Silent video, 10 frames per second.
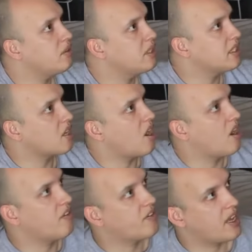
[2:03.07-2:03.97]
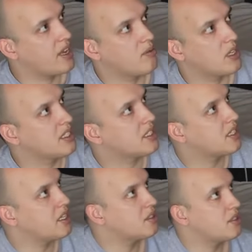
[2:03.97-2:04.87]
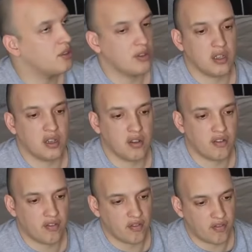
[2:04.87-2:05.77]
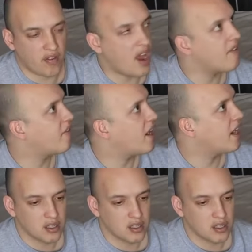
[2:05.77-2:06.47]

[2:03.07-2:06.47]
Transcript: is off and we're listening to the Fifine.